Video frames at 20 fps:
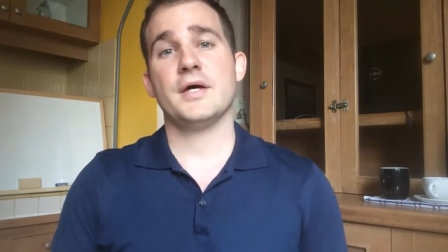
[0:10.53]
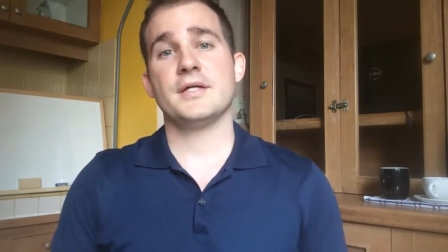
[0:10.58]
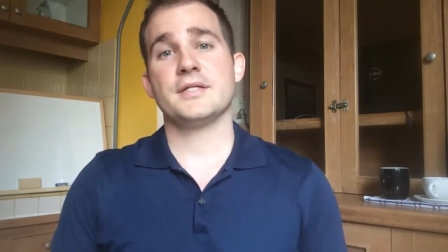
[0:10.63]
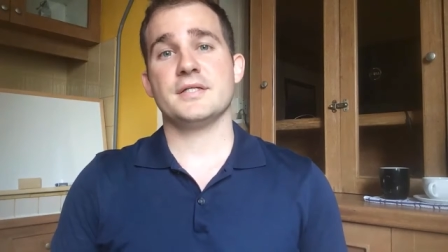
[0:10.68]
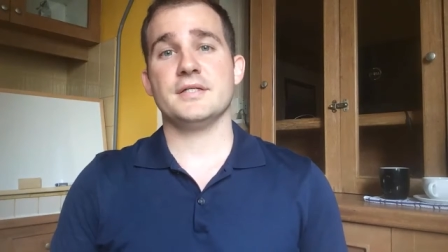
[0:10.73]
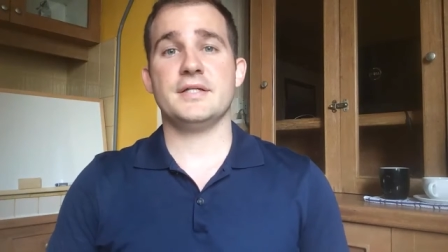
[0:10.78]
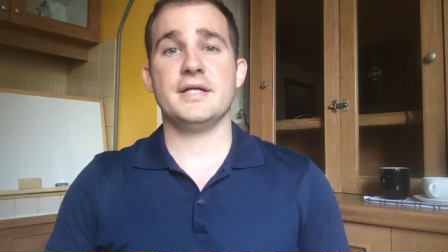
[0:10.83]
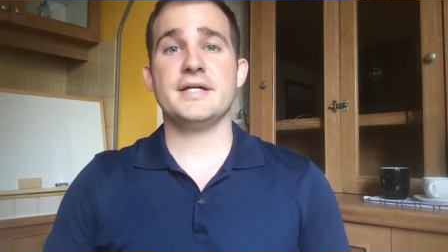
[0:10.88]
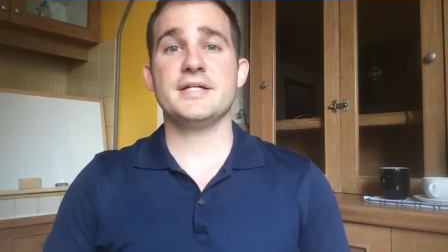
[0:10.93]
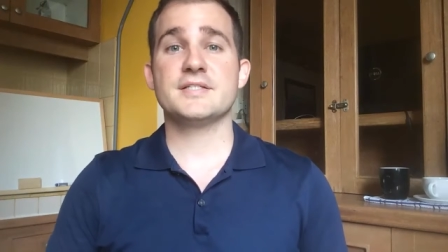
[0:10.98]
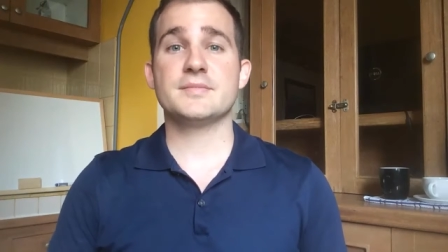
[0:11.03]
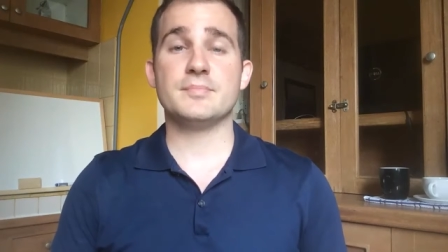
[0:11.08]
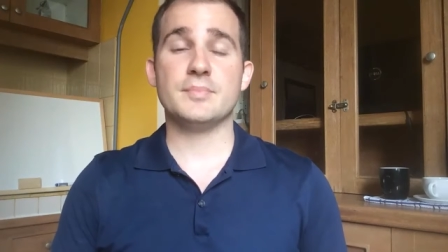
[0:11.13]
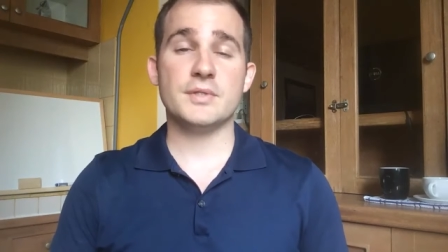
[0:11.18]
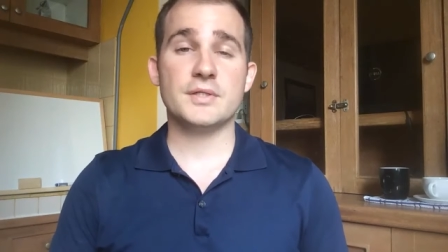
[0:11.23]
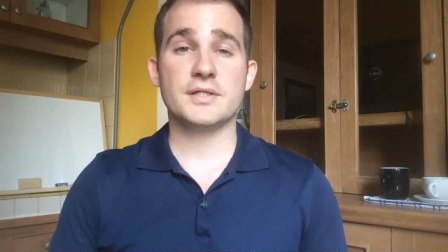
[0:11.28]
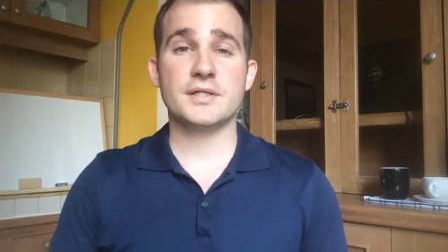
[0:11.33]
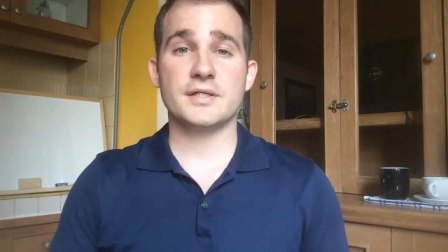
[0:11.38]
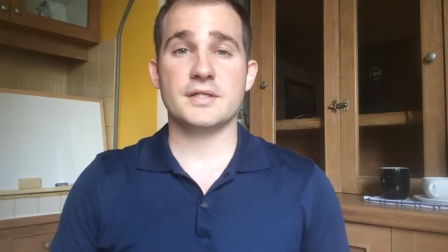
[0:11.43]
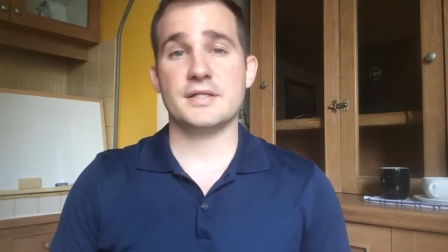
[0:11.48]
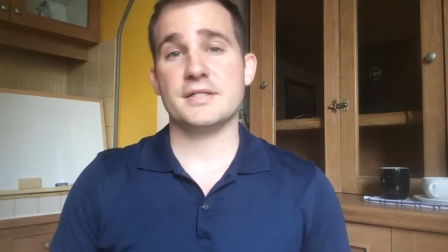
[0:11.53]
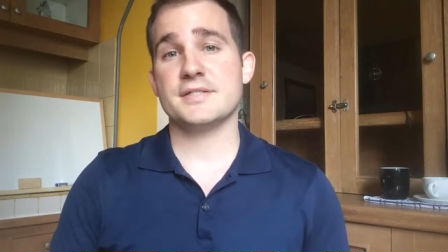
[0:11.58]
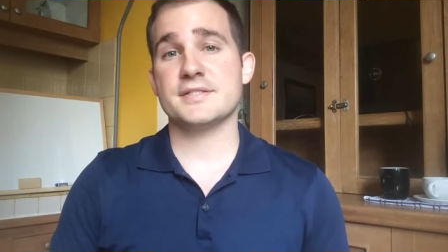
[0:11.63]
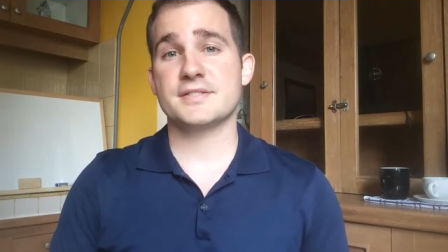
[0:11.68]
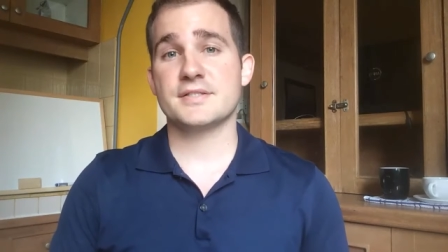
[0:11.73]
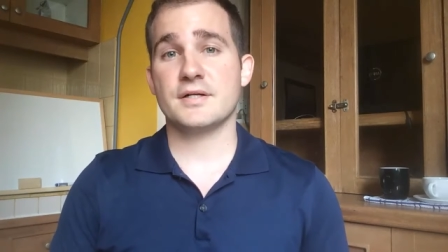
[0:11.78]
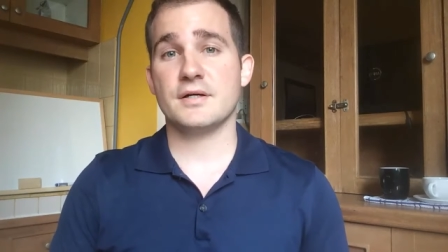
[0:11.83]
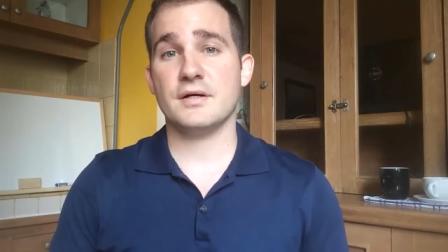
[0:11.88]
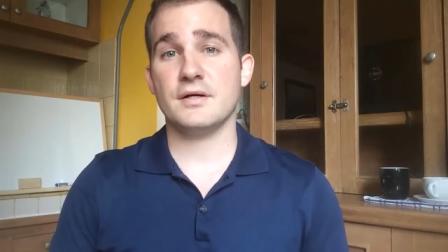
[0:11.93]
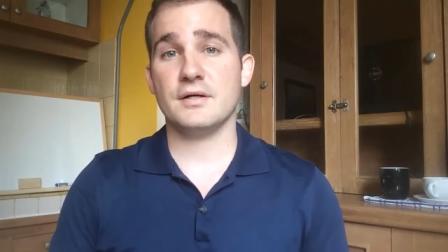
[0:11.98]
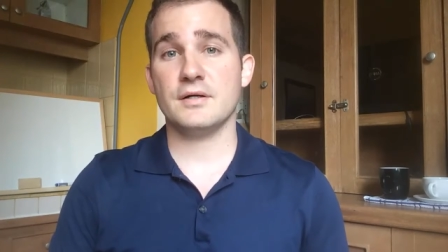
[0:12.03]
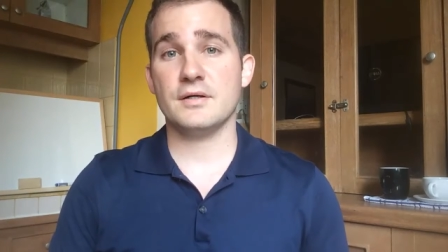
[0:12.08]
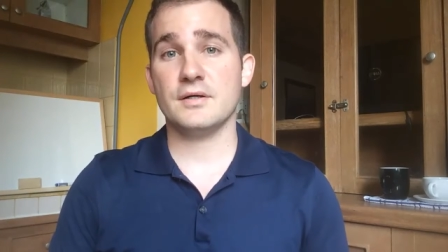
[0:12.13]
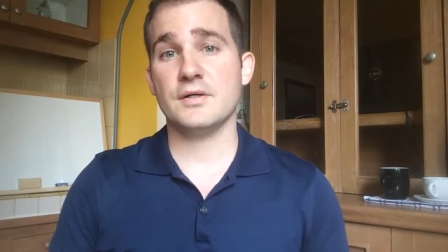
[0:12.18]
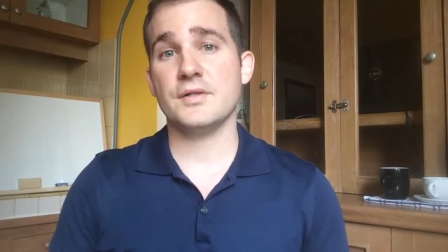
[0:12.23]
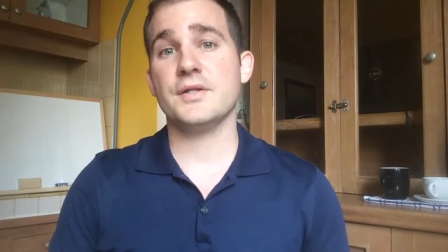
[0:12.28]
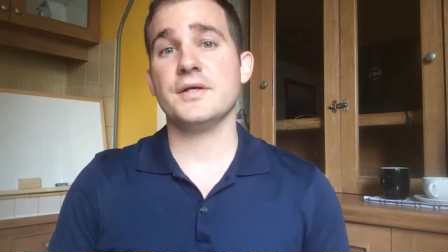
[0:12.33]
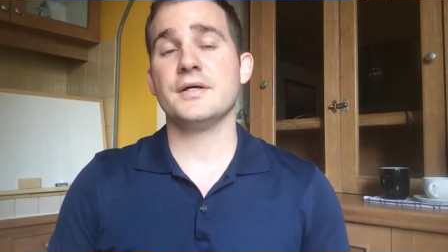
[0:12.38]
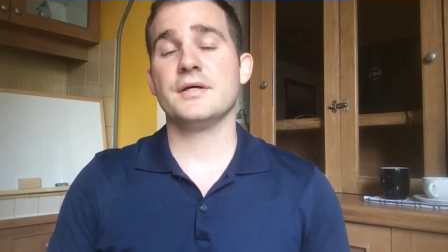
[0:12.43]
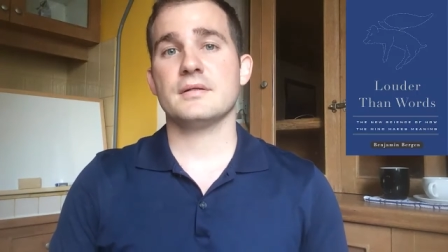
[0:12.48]
Today's book is
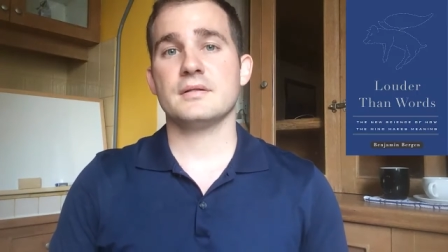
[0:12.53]
called